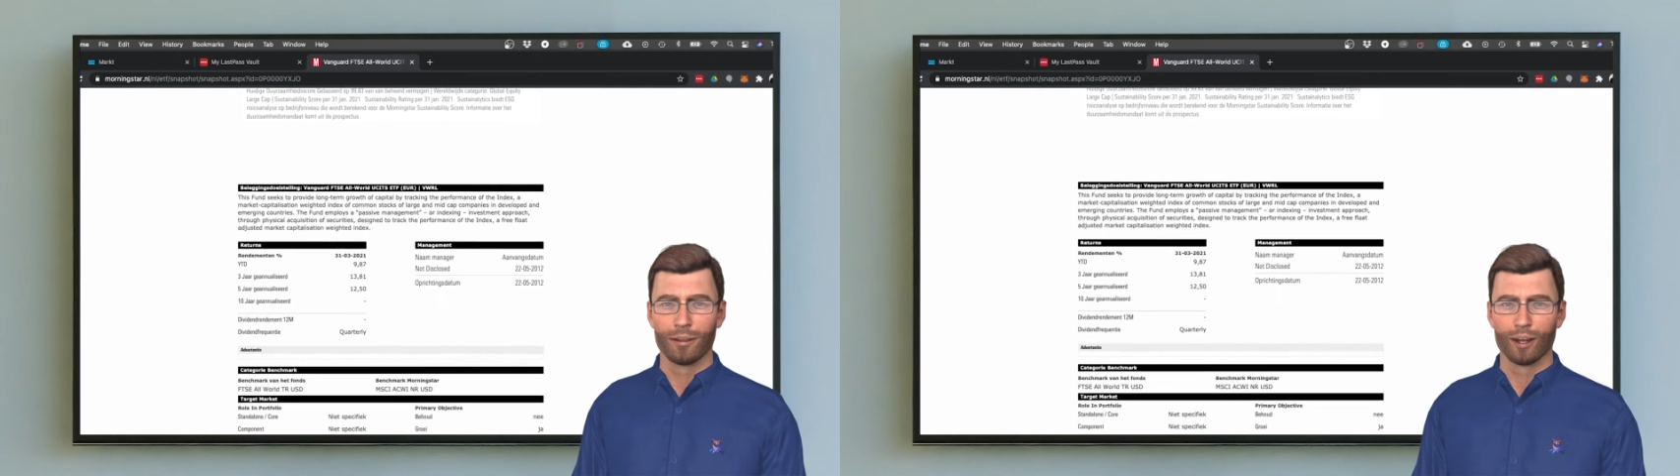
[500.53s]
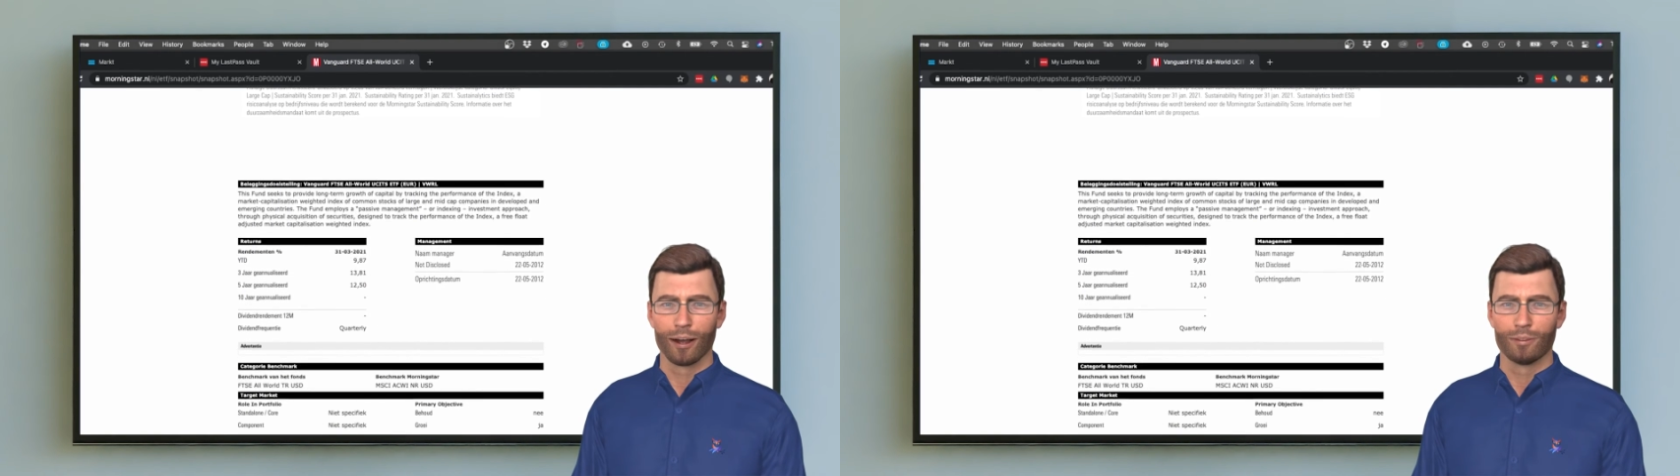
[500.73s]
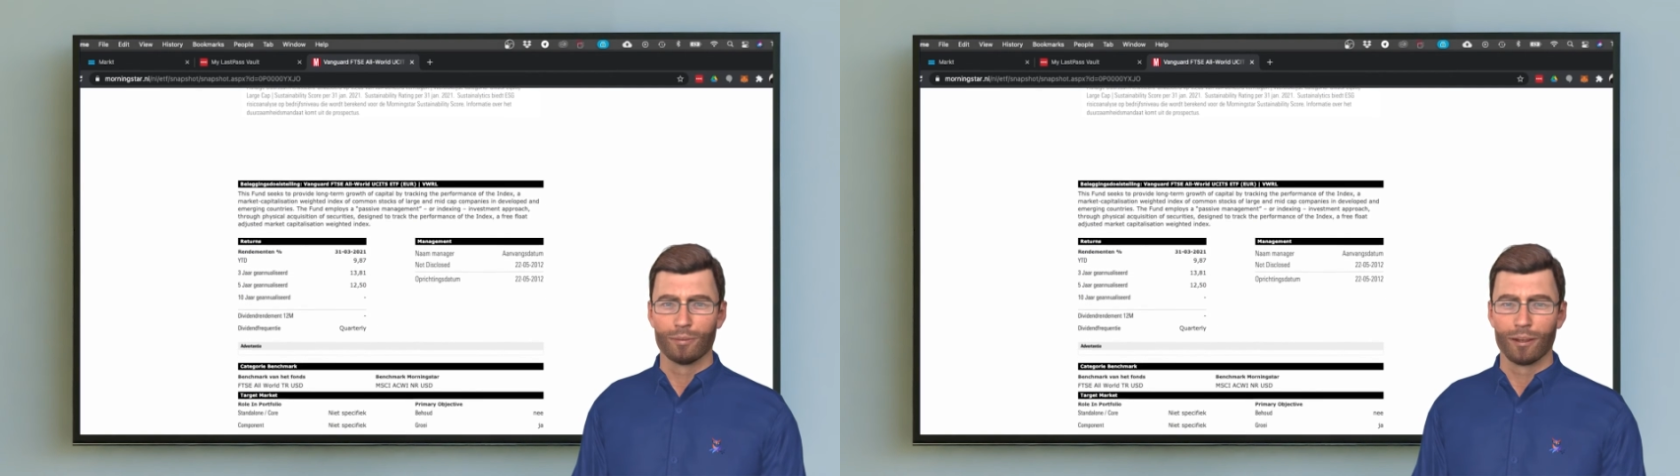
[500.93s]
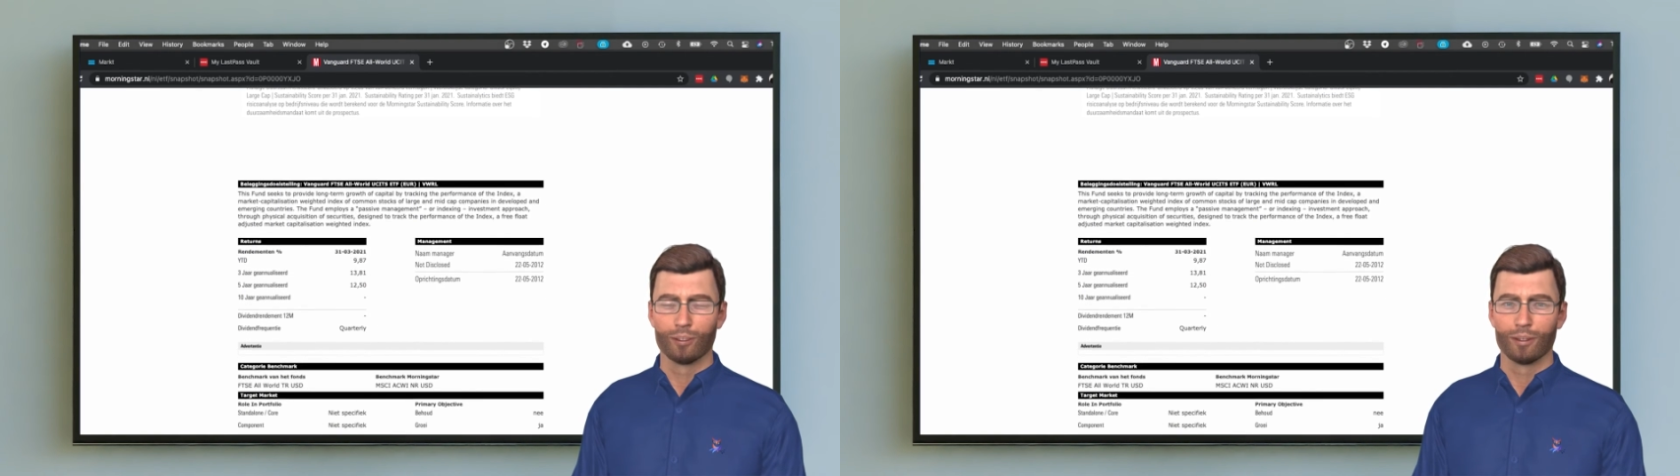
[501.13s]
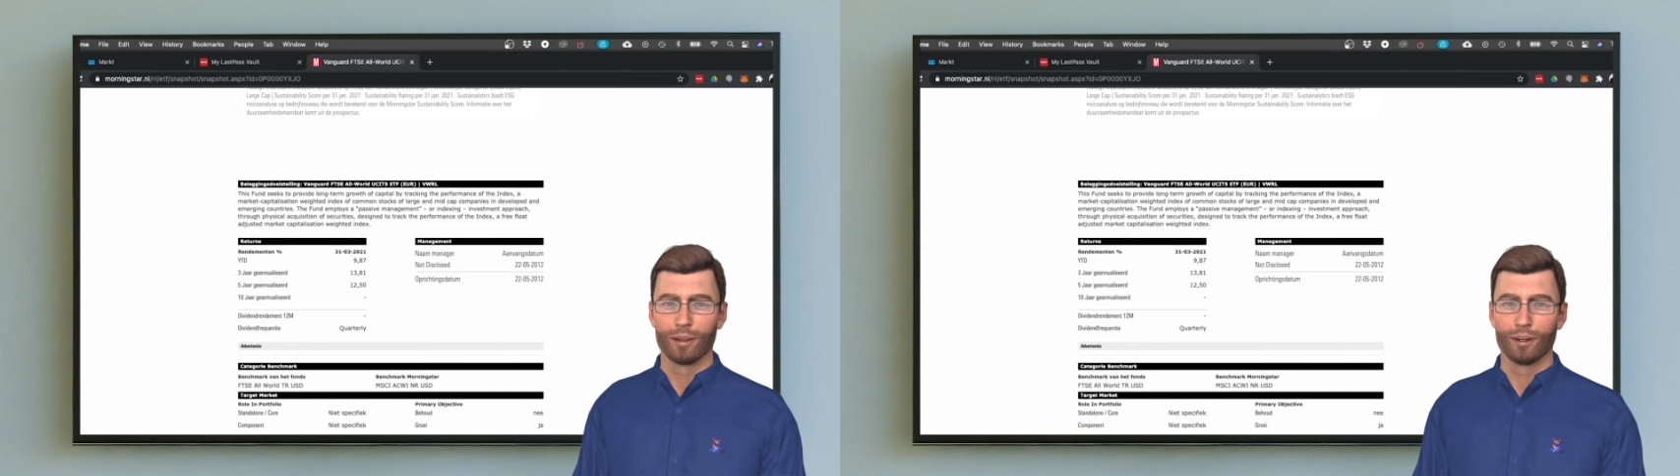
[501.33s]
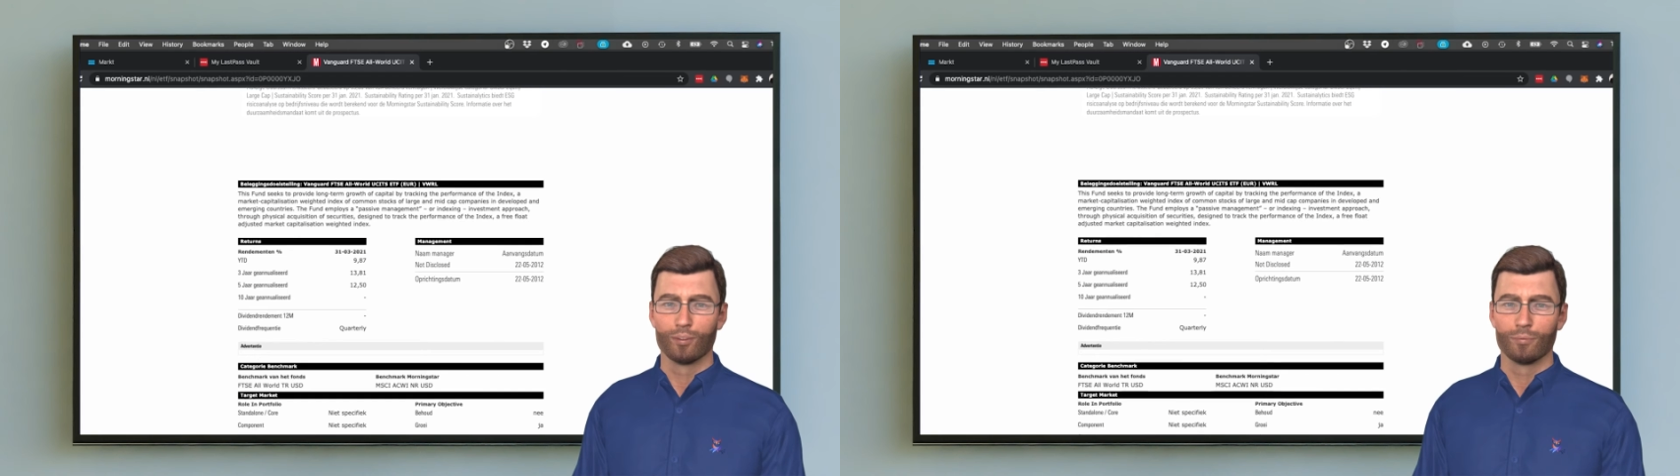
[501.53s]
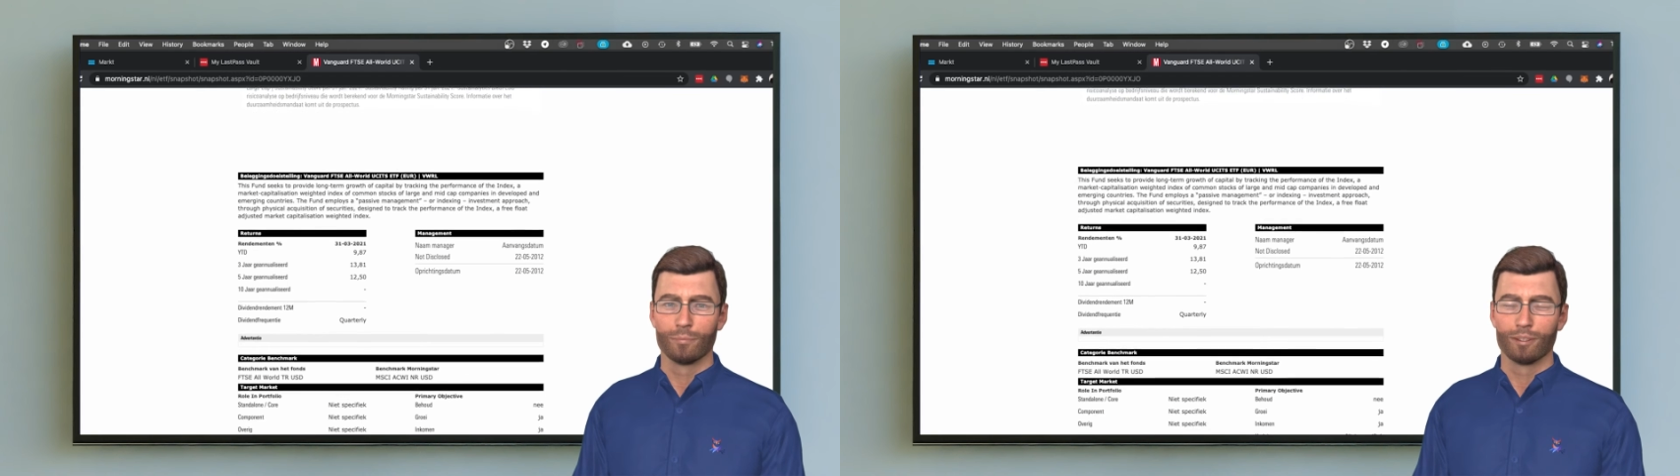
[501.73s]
that past performance